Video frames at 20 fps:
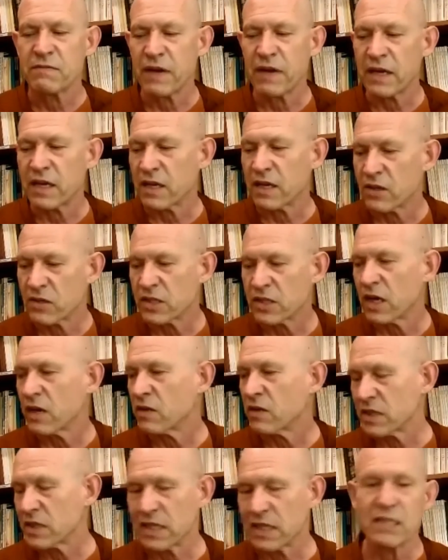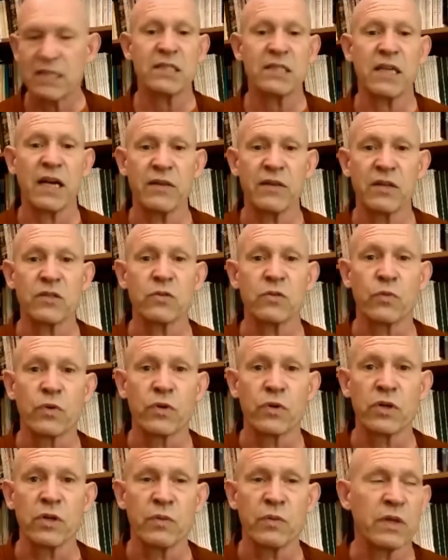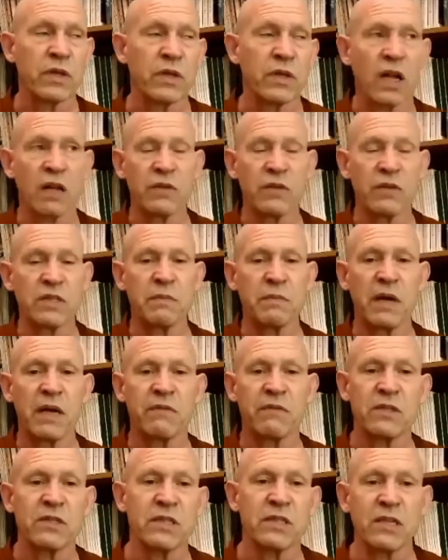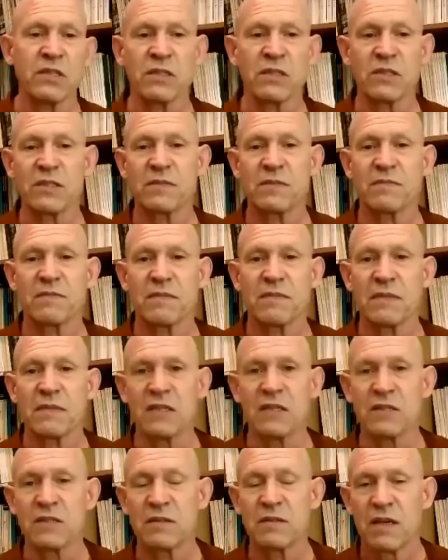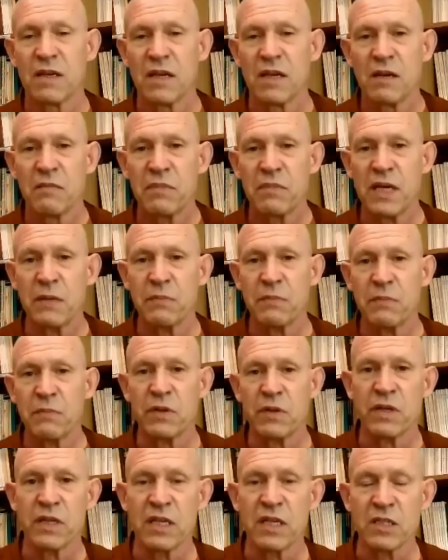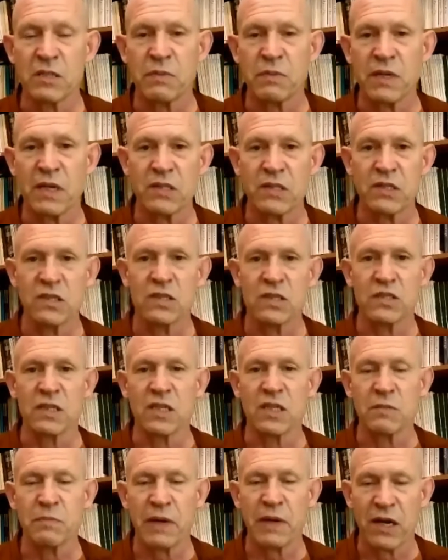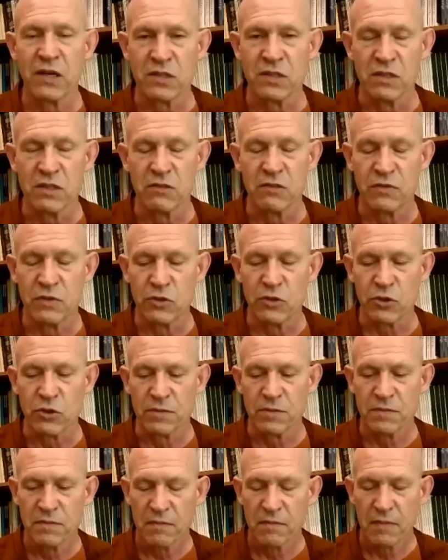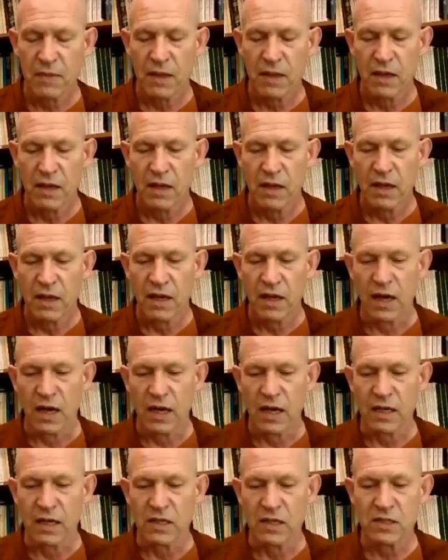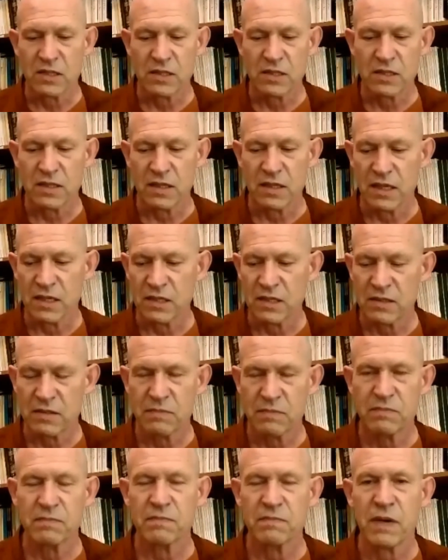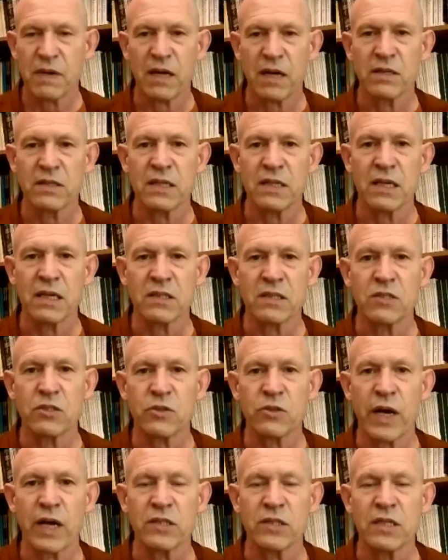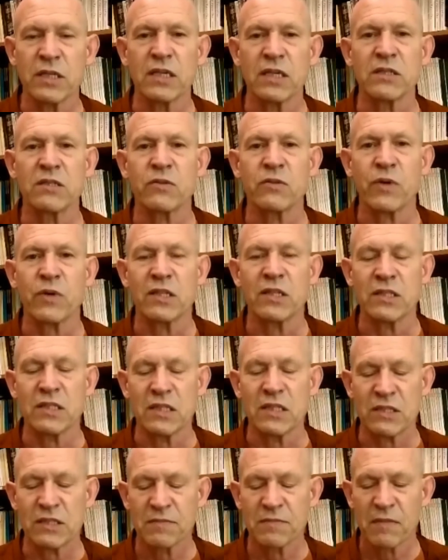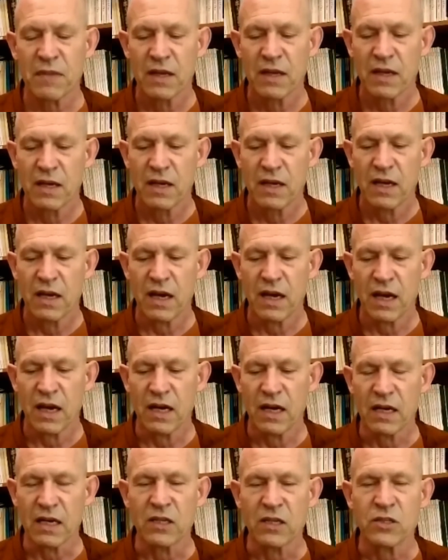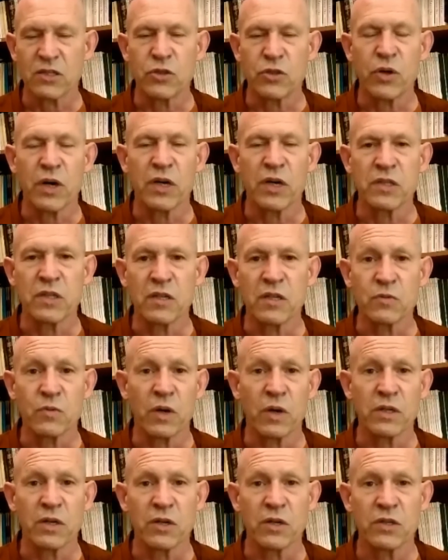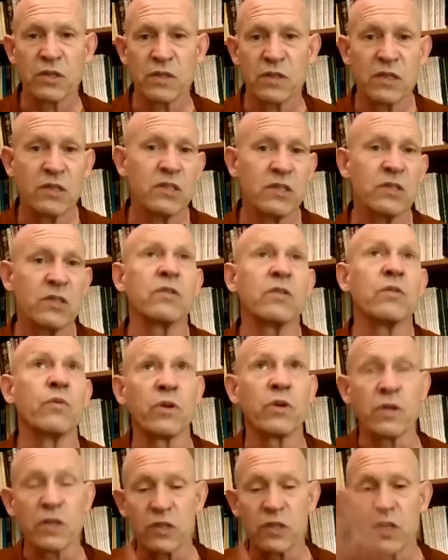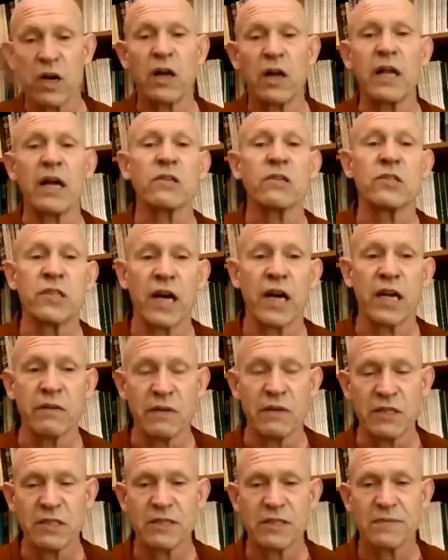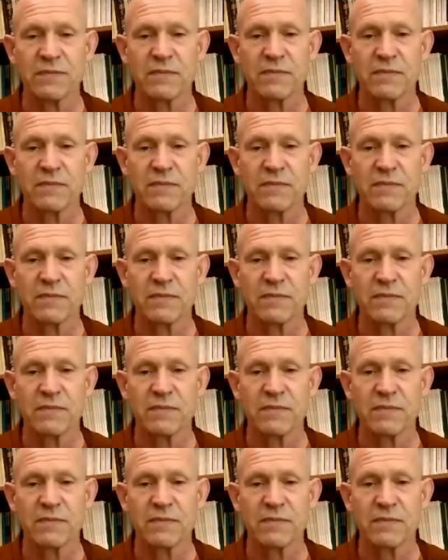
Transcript: finding ourselves inside this world with all of its manifestations. Its people and its places and its past and its future, its politics, its tragedy, its crises, its joys and its wonders. This is the world. It's all outside of us.